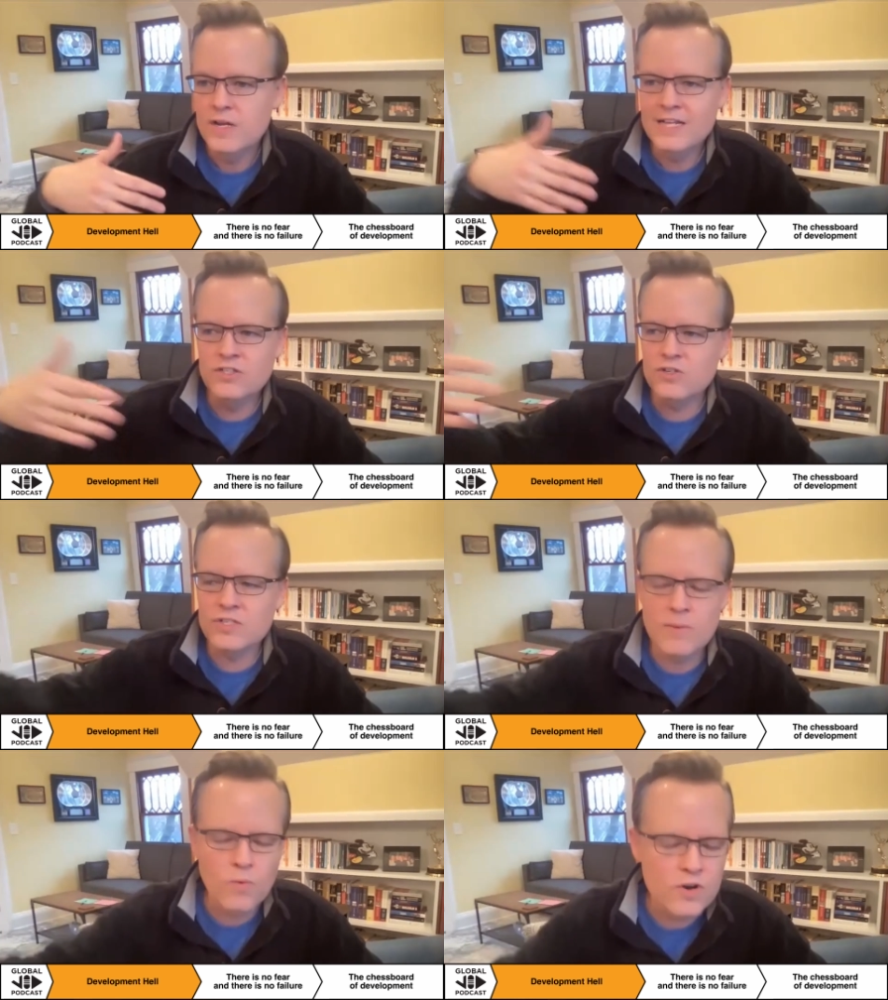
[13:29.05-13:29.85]
Is there
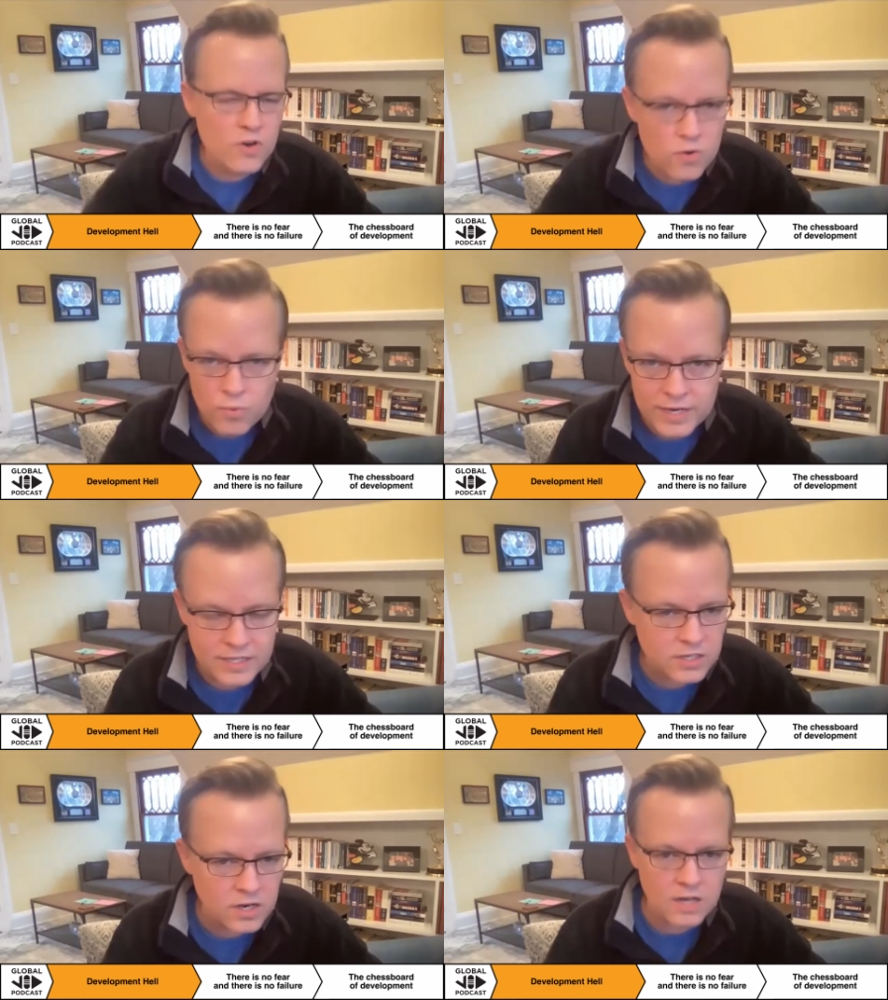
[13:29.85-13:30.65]
someone new we
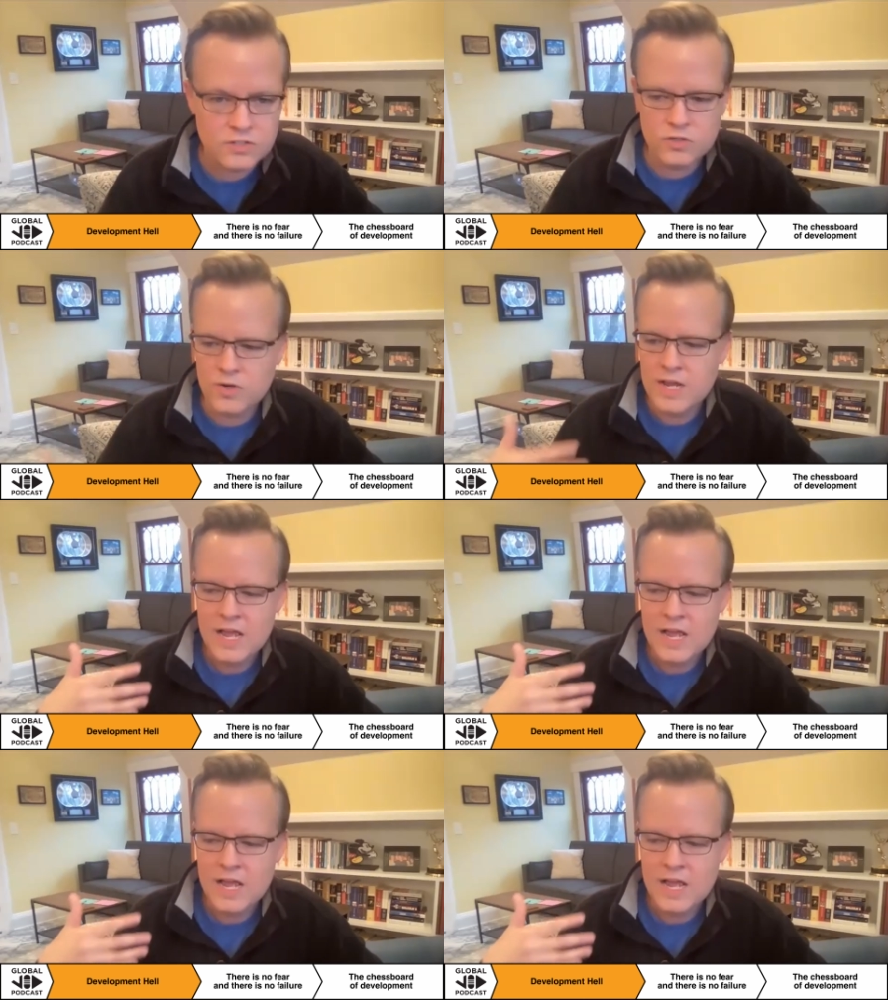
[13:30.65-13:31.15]
could talk to?